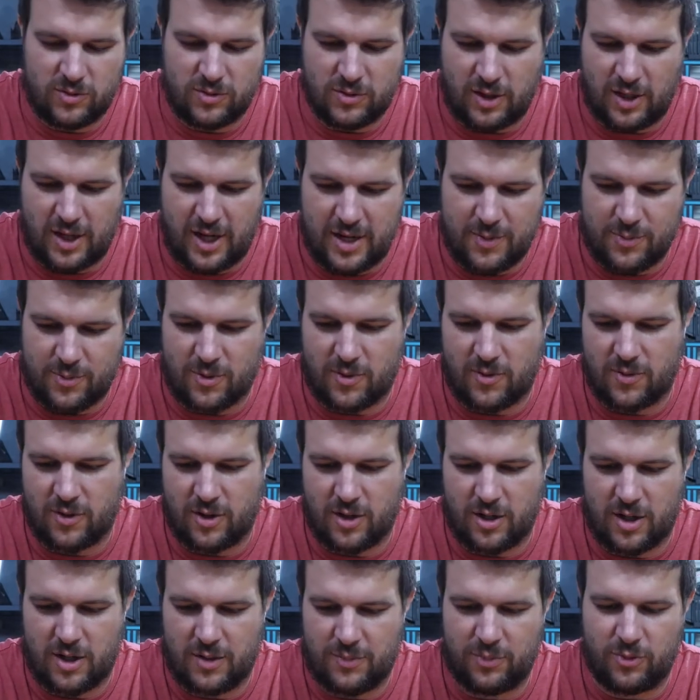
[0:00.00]

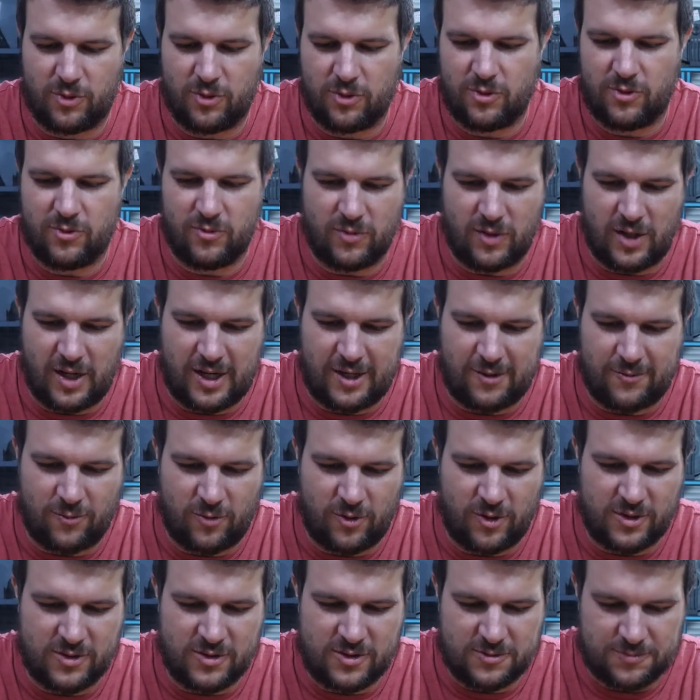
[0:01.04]
blue
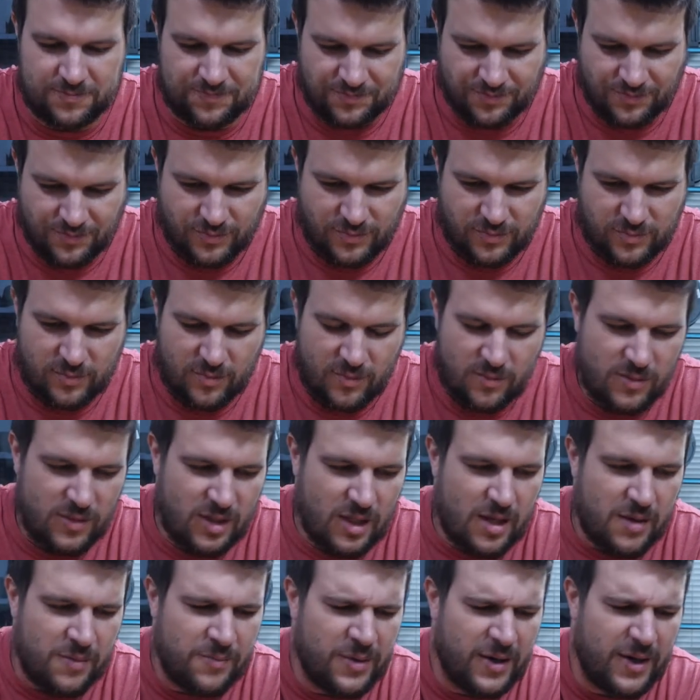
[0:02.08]
ones.
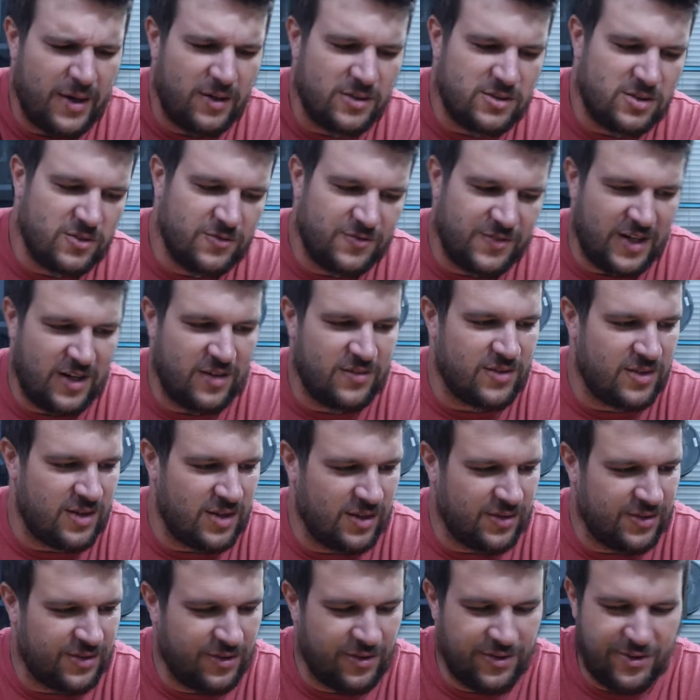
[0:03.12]
But I also found the
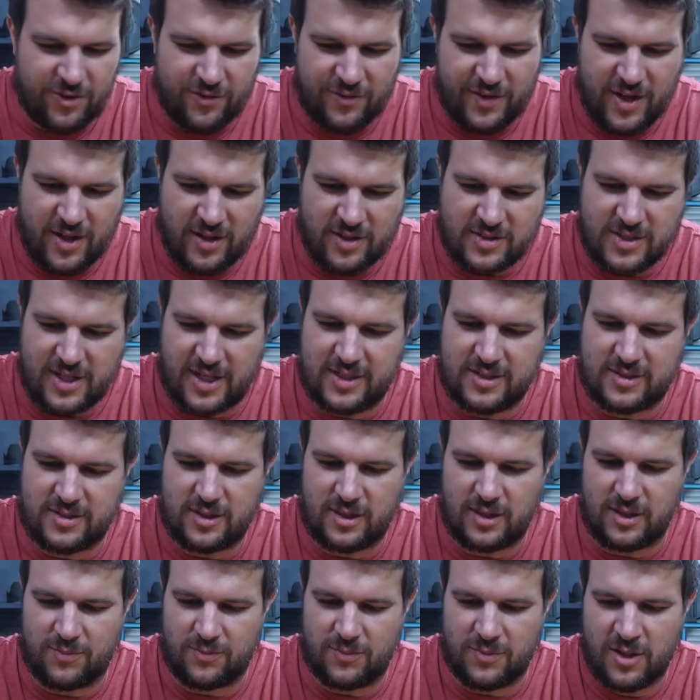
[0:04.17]
Little Valentine
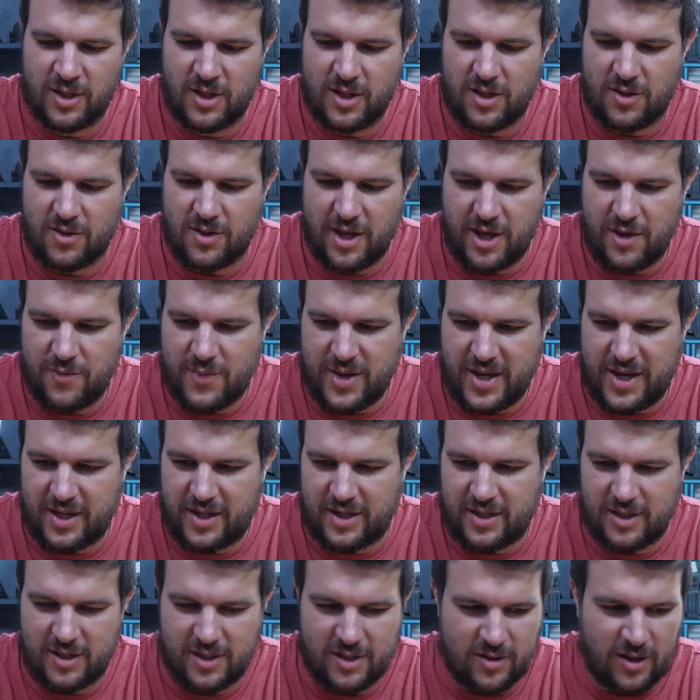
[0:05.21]
team. They
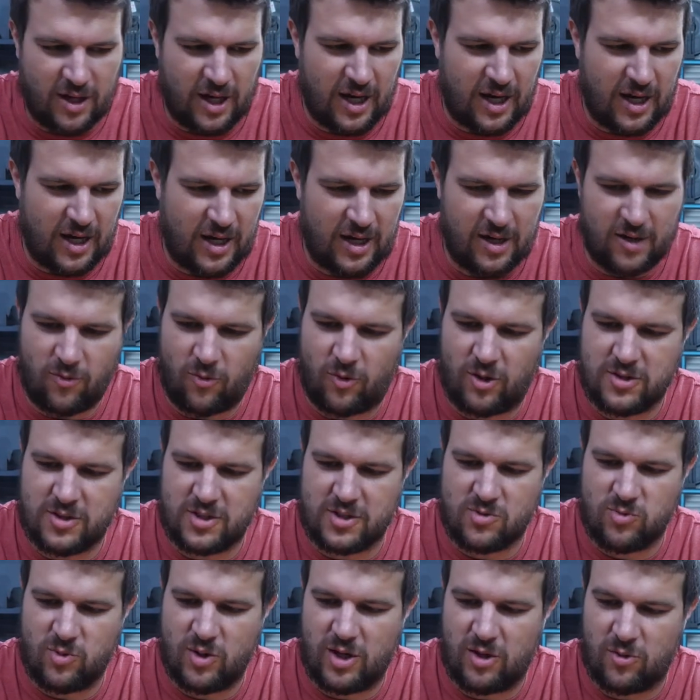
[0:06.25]
make ones
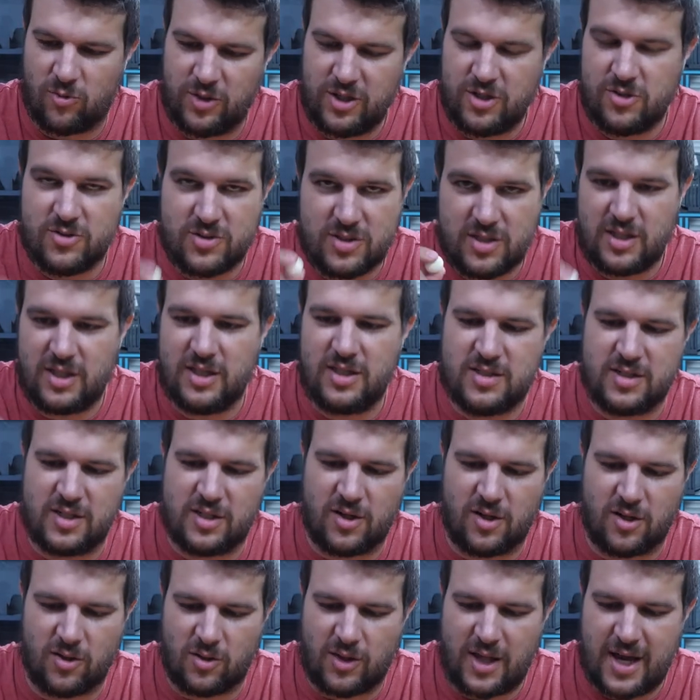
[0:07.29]
as well. We used these in
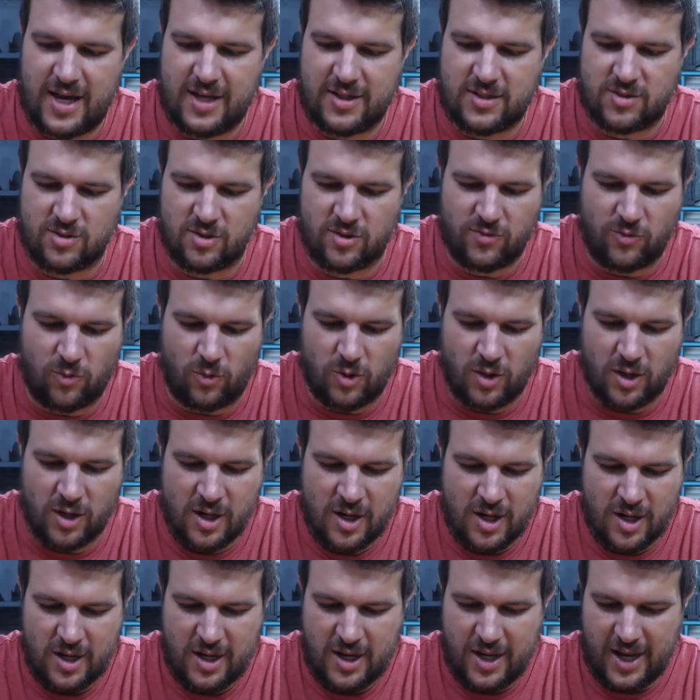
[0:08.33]
our last Nerf war,
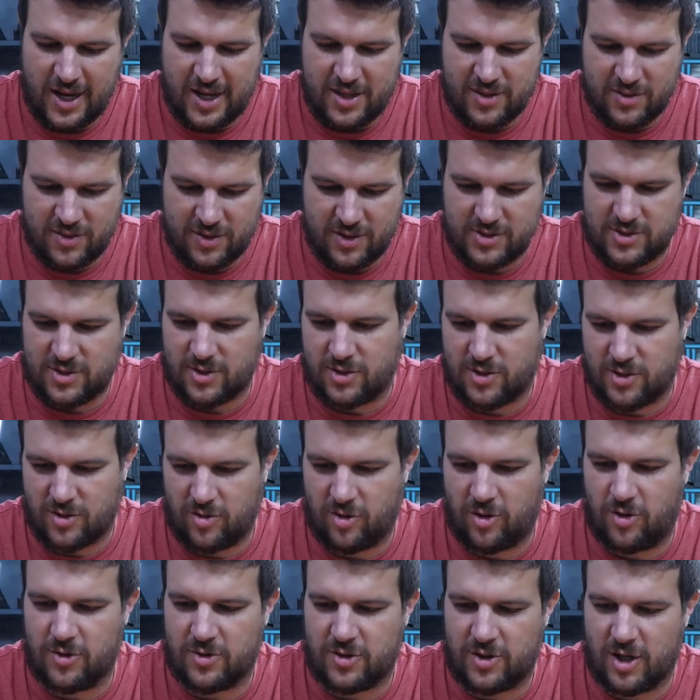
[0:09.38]
and these are the
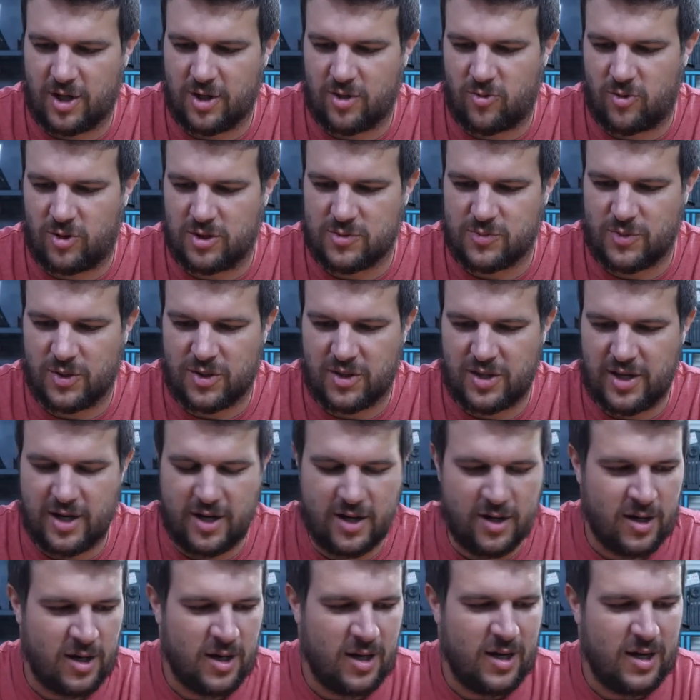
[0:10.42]
glow and dark ones. But
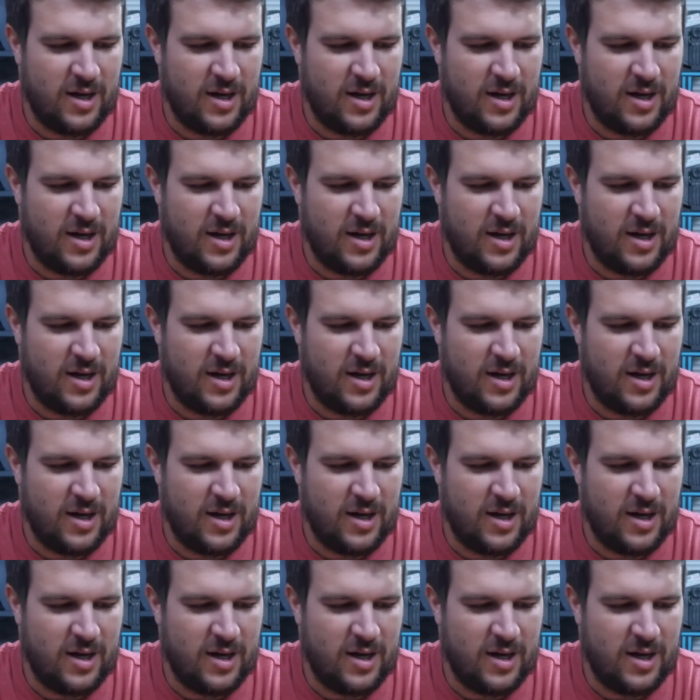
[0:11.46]
they're